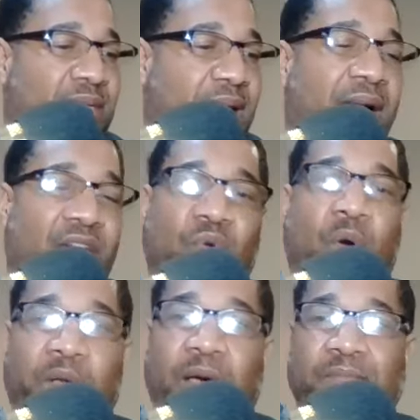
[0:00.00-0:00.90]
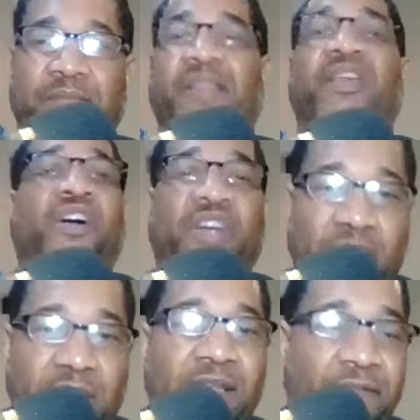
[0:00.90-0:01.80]
guy growing up in the
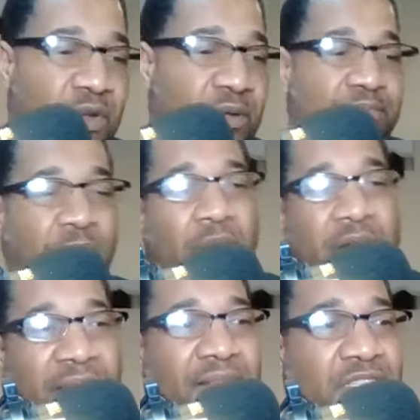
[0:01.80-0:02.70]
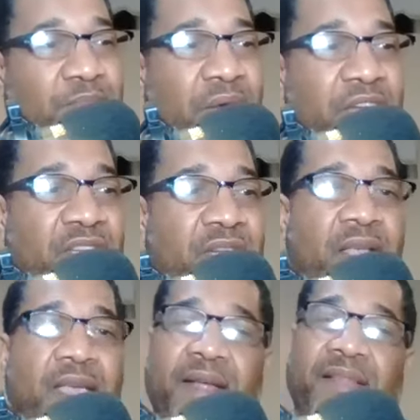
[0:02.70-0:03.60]
hood, if you could pardon that expression,
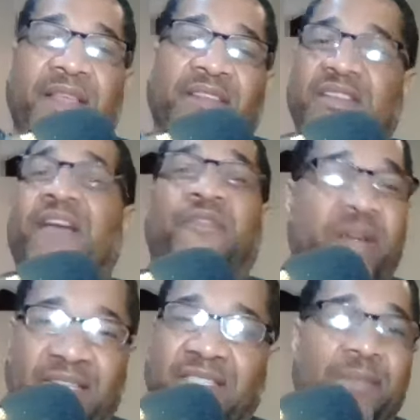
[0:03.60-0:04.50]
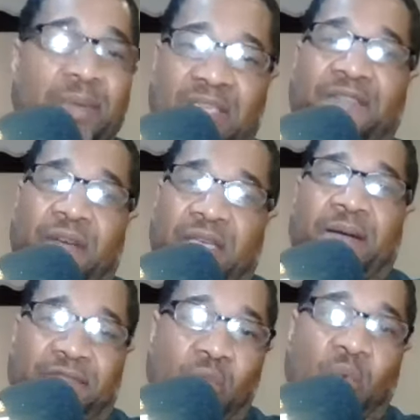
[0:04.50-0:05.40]
there's never any sympathy for
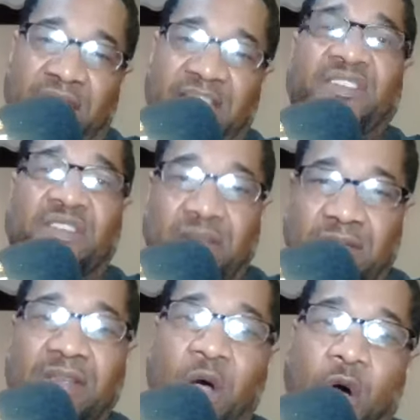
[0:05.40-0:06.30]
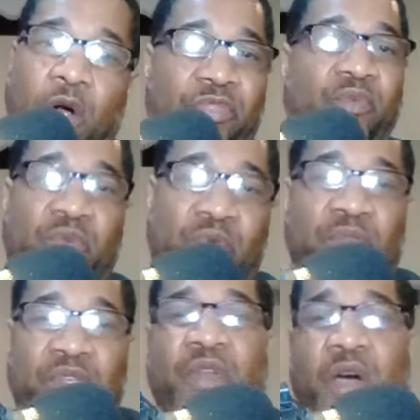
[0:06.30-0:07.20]
him for what he's gone through,
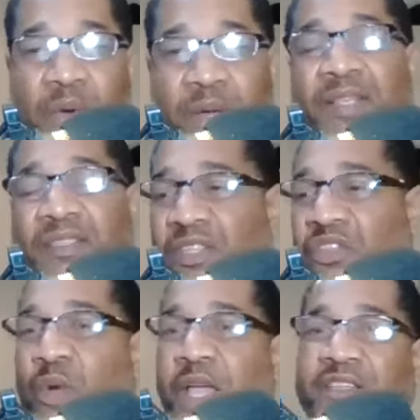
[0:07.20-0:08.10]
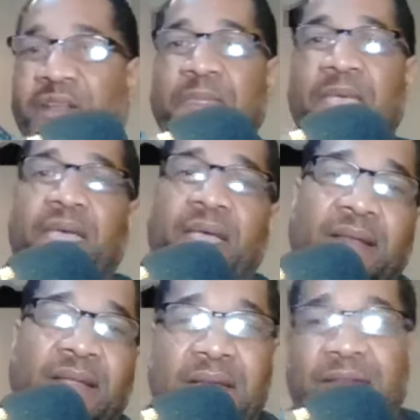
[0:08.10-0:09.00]
you know, in his situation.
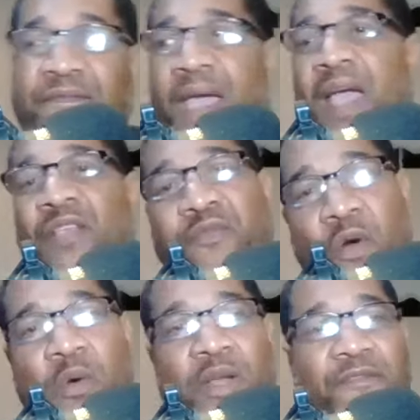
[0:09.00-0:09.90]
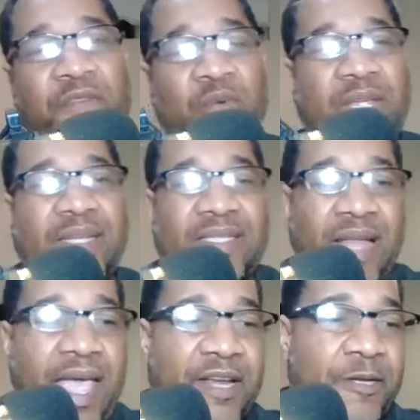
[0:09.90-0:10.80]
Then fast forward a few years
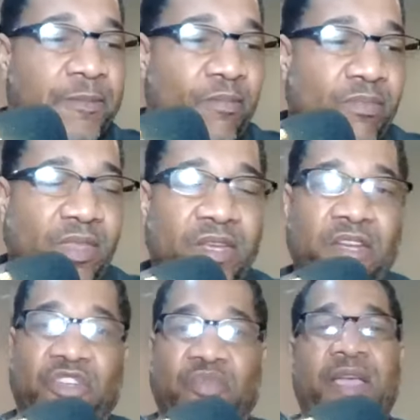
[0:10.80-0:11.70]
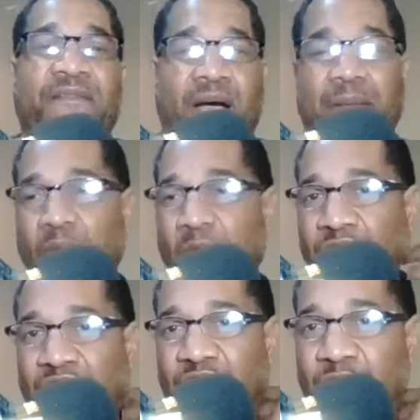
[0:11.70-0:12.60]
later to the Trayvon
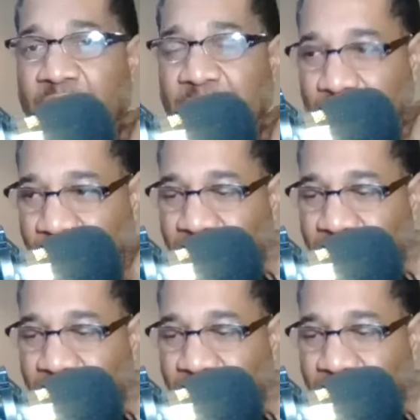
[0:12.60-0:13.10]
Martin shooting.